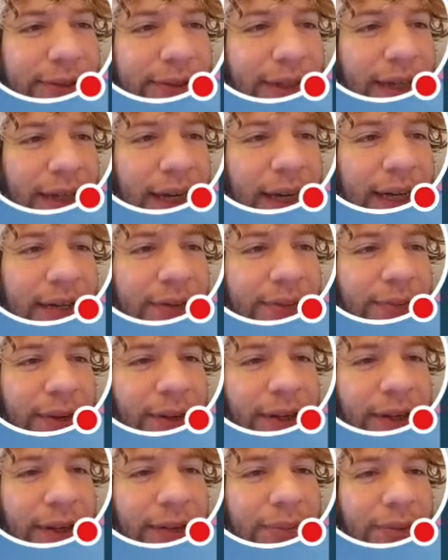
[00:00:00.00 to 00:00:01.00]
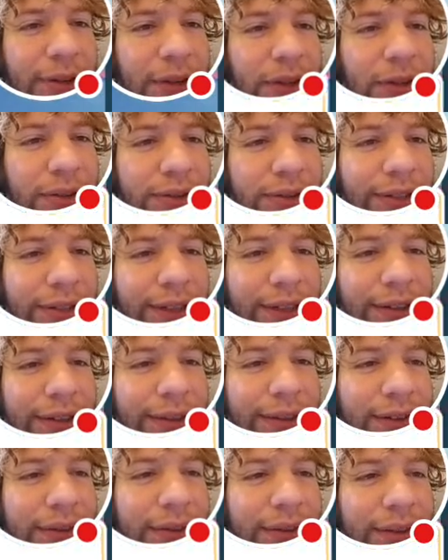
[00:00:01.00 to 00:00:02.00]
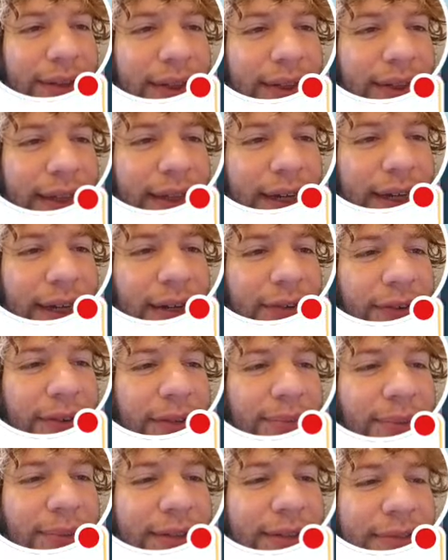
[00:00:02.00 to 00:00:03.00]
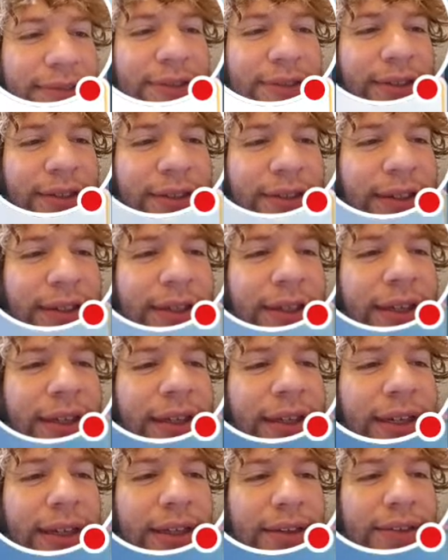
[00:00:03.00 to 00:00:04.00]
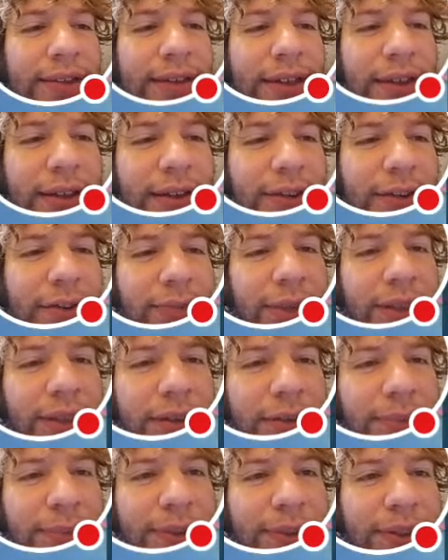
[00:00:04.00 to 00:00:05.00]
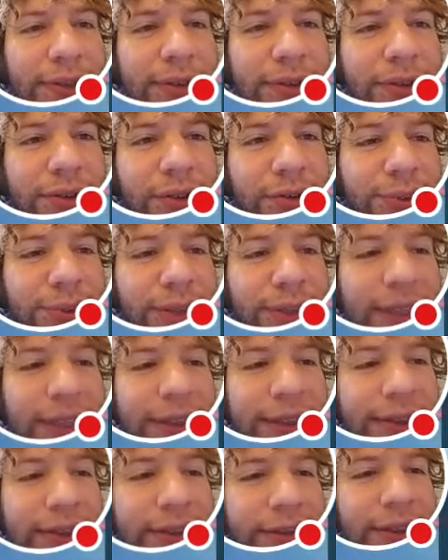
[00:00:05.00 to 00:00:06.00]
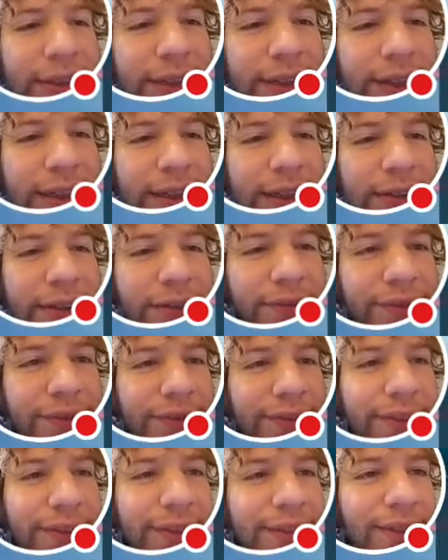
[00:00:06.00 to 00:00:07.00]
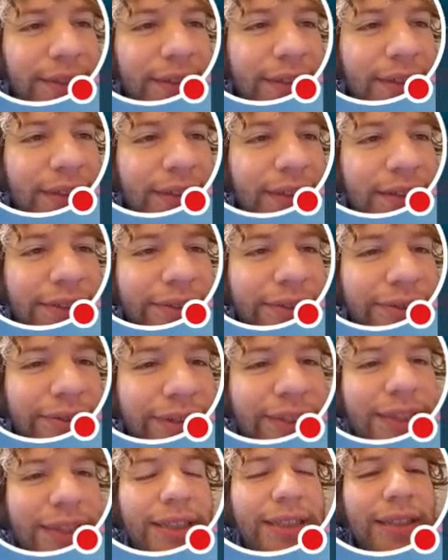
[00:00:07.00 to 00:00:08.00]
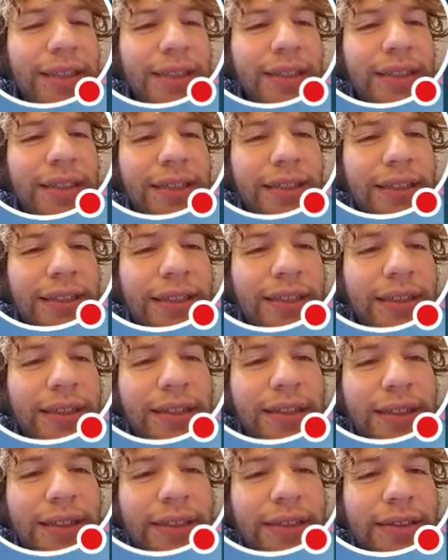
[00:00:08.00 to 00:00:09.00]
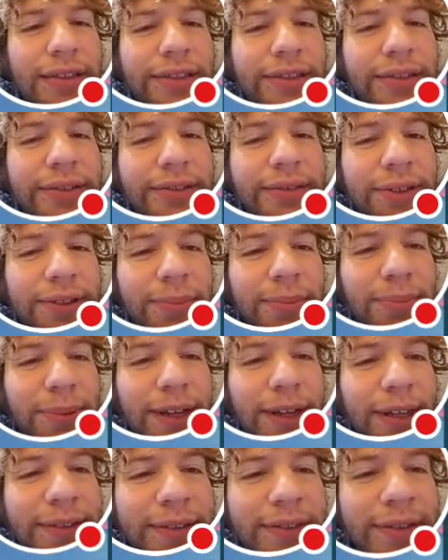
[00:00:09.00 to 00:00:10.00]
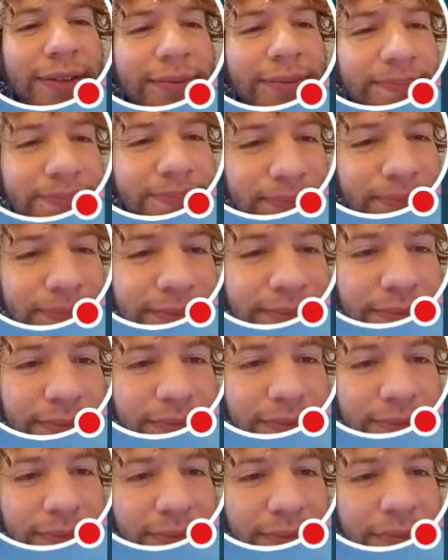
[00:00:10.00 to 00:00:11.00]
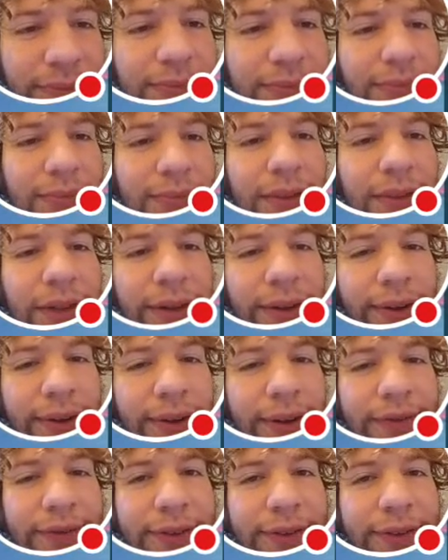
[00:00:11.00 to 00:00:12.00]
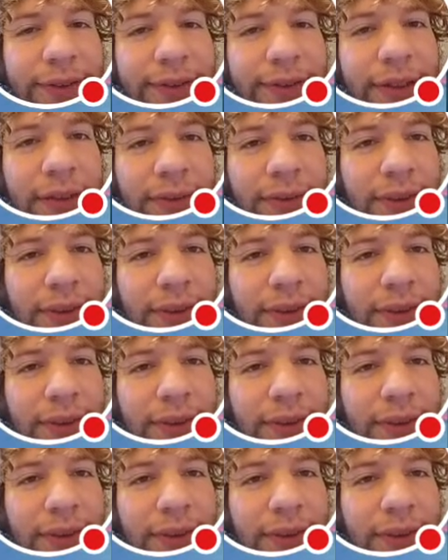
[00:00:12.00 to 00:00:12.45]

I just wanted him to go second and like right after Blast essentially because that gives me open to plays. I can do things. I can cleanse with Blast and all that fun stuff.